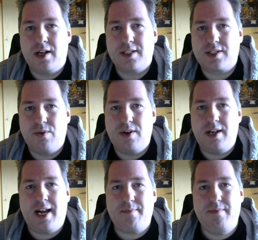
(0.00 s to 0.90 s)
So
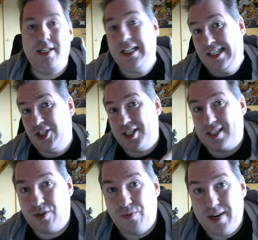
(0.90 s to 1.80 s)
let me
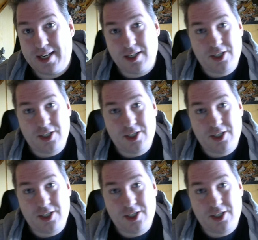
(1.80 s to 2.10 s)
just quick